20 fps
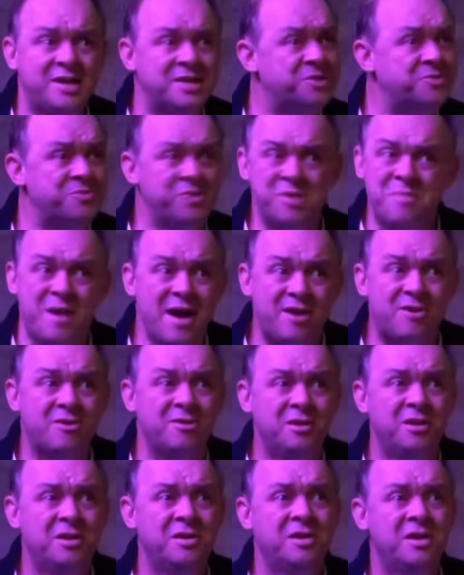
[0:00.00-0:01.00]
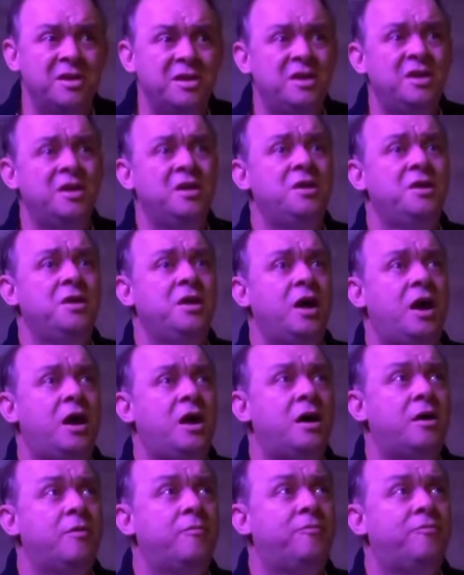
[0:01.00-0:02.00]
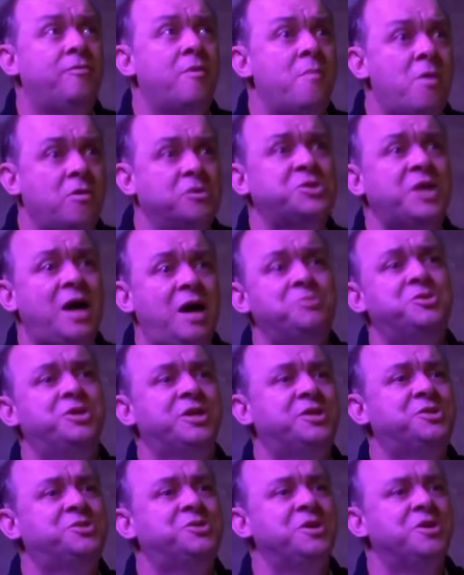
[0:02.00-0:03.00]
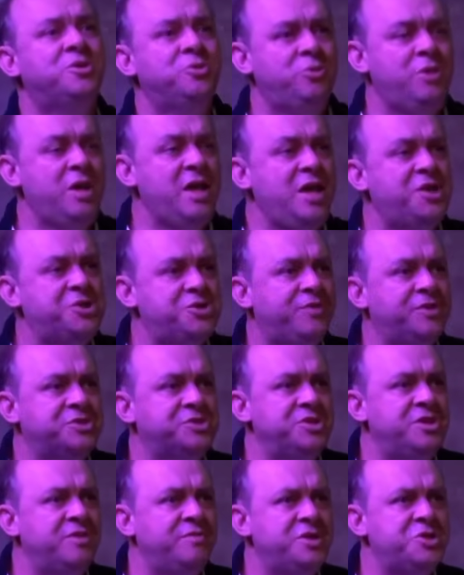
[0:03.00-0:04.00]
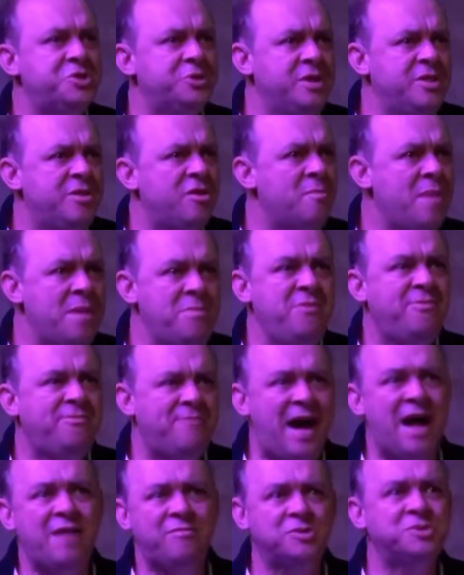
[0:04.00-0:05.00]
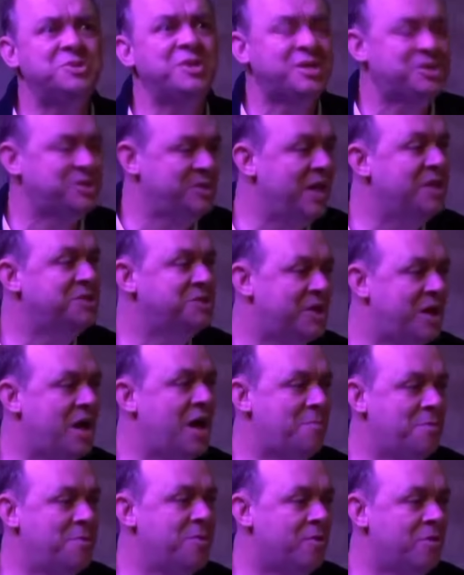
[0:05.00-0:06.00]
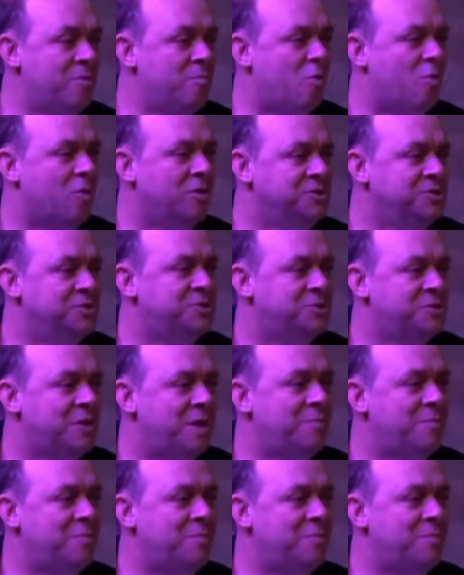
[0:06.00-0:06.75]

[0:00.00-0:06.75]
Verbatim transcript: It doesn't really matter. Uh, for most objects, including each of us individually, there may be five or six things that happen that are important.